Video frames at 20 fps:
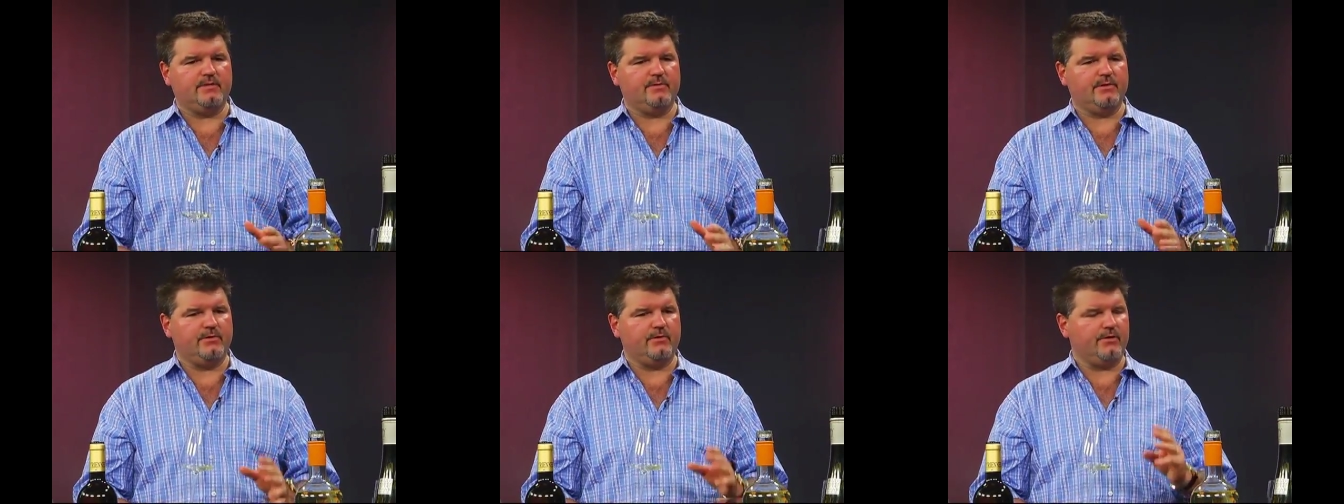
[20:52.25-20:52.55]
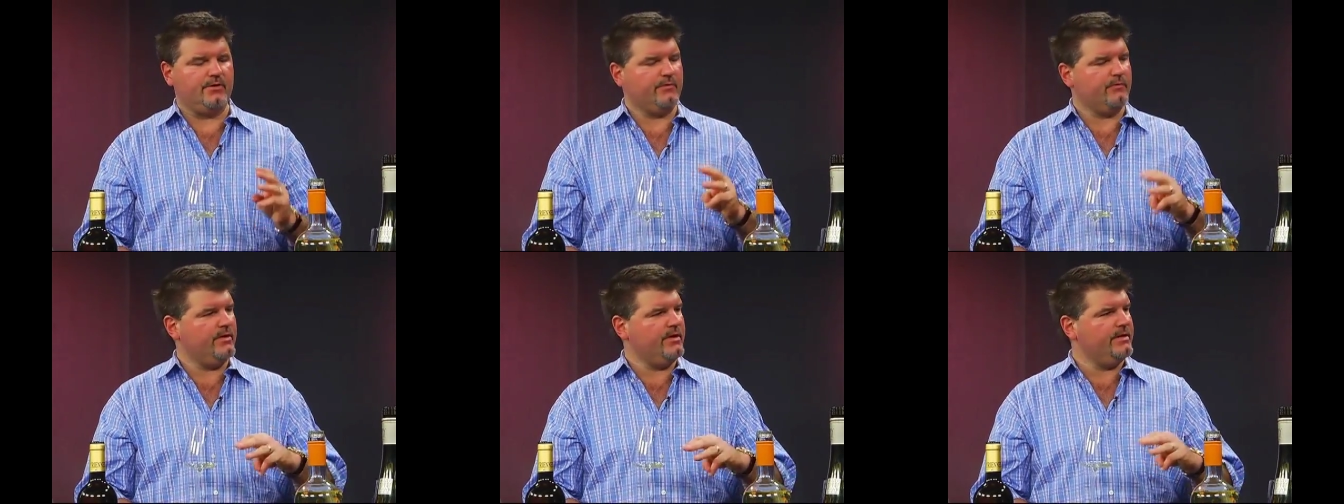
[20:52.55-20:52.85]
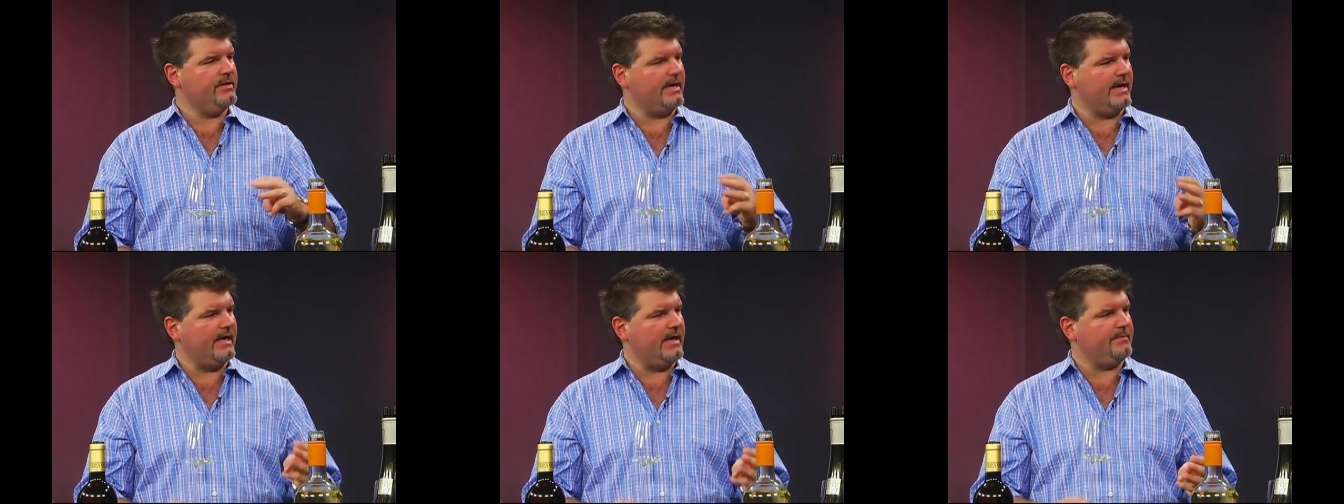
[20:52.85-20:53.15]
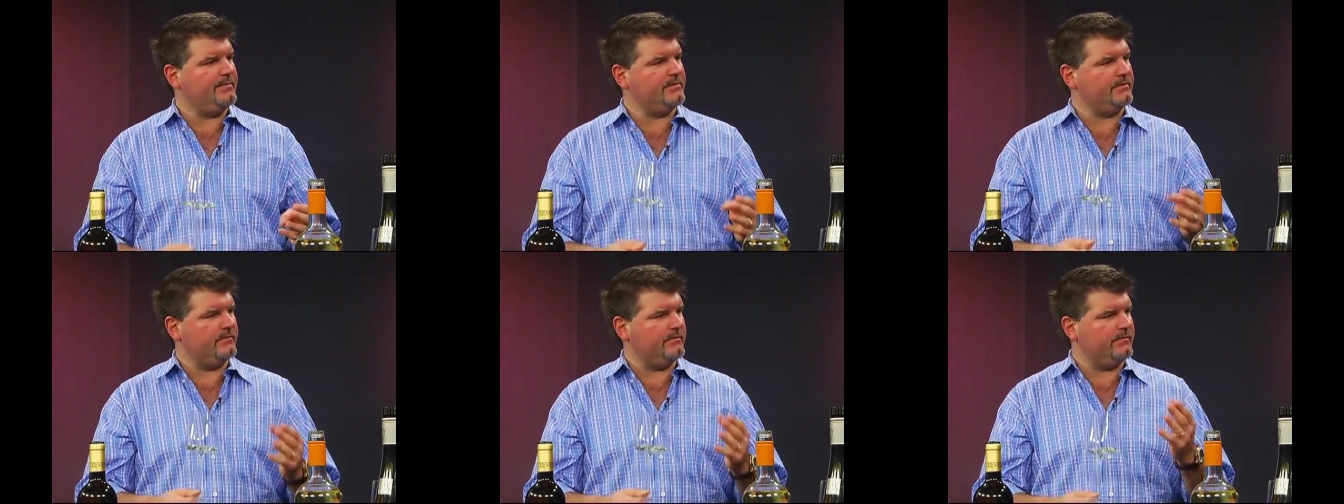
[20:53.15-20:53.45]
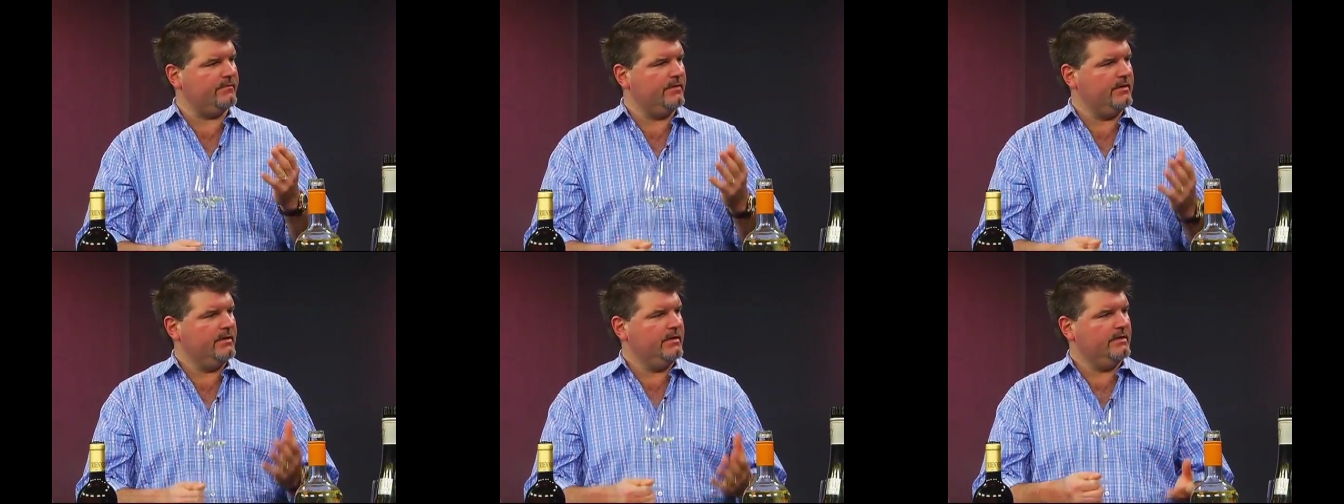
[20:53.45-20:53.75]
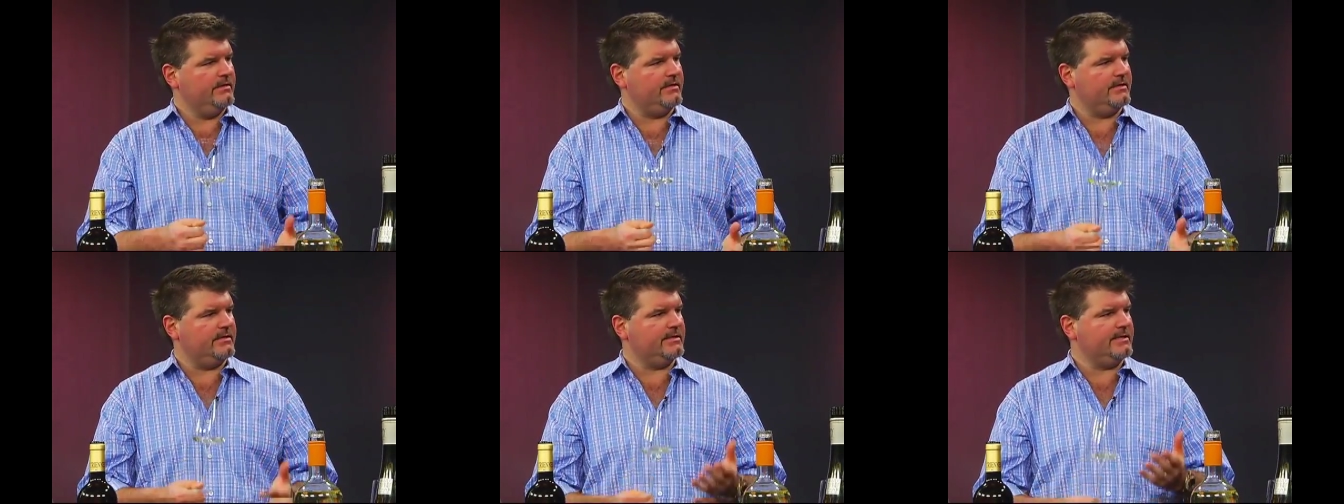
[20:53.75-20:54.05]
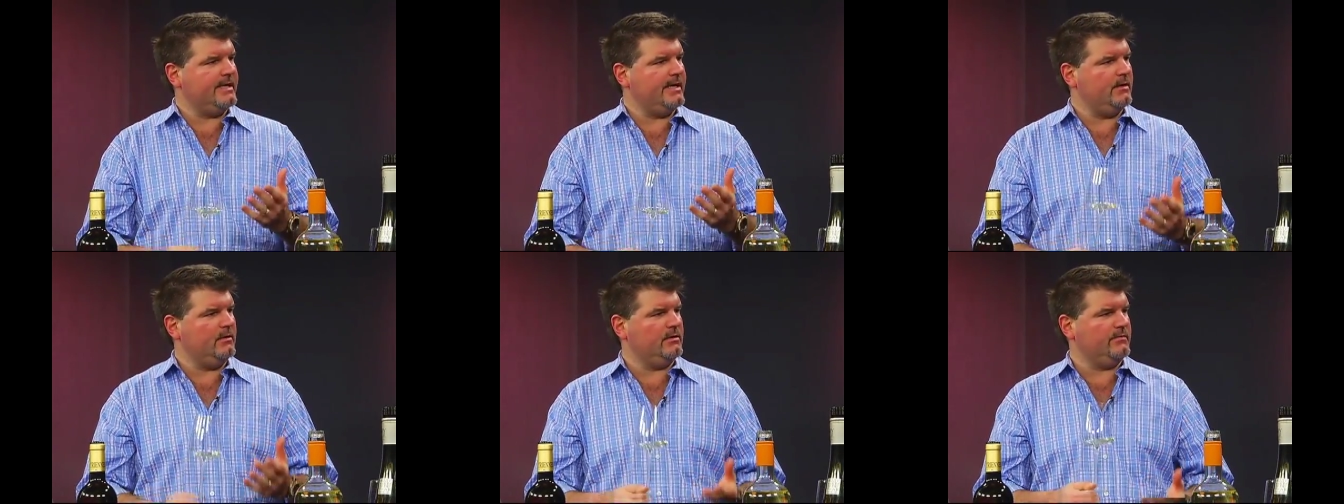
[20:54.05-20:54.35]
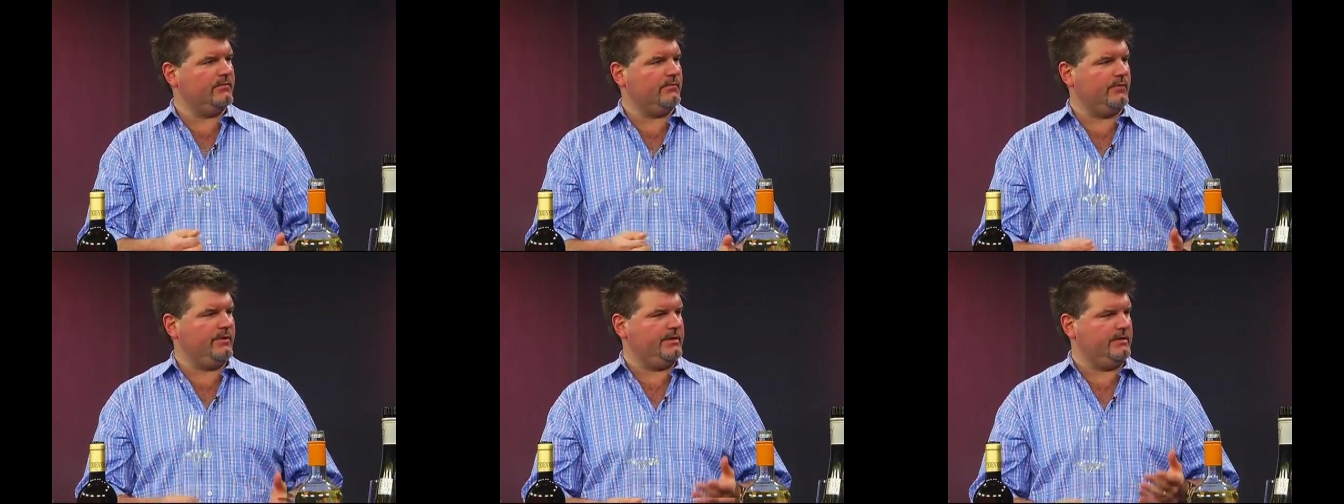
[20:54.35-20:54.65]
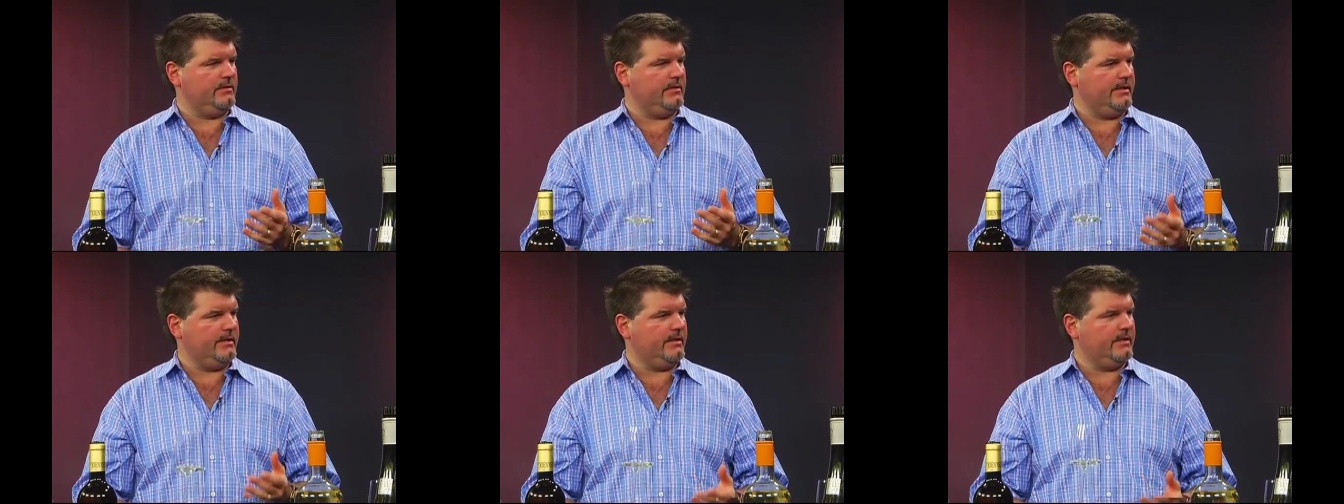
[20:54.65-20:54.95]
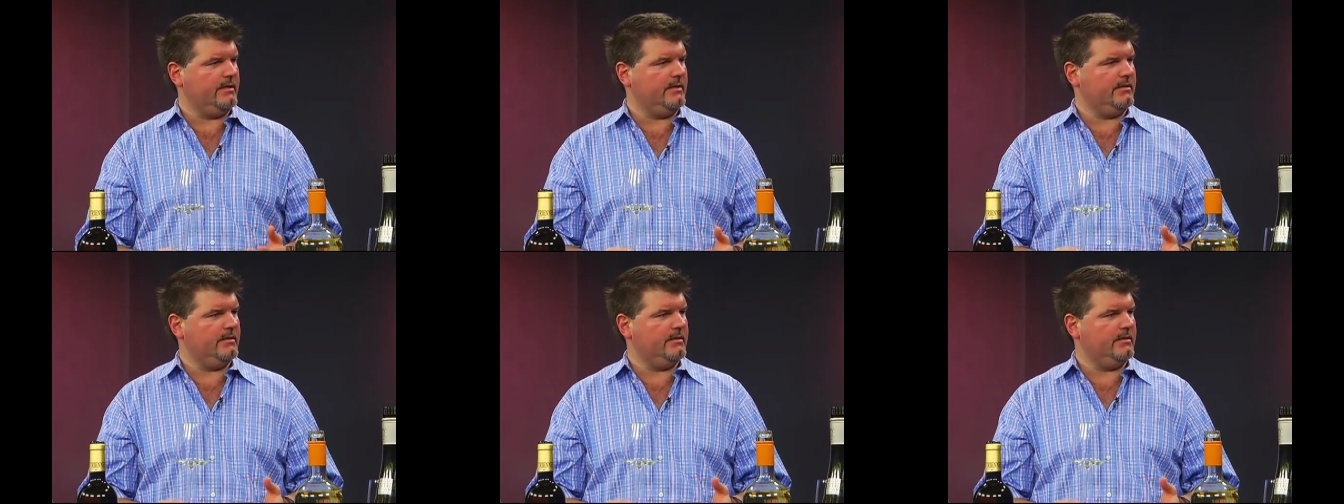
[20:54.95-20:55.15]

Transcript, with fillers: but there are three types of the scales for Riesling. There's